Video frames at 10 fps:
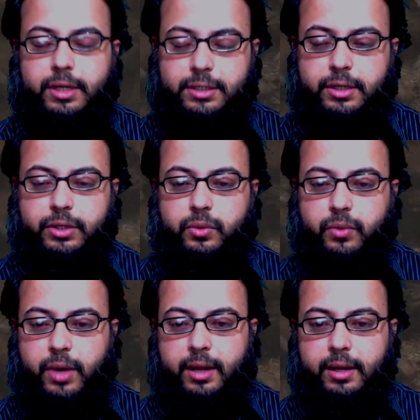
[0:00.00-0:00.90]

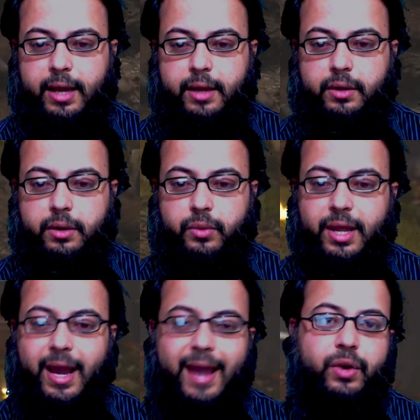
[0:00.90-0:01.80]
Ukraine, and
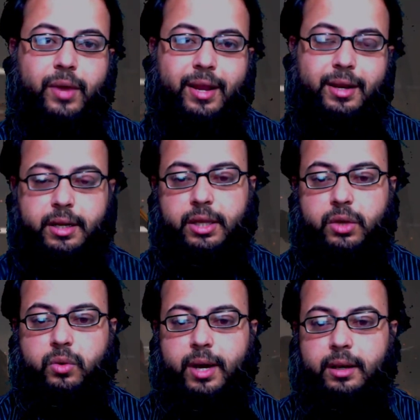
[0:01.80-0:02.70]
reiterated
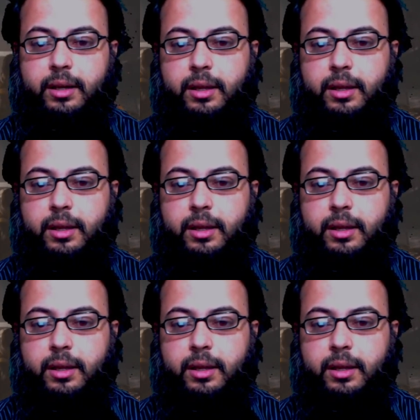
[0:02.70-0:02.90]
UN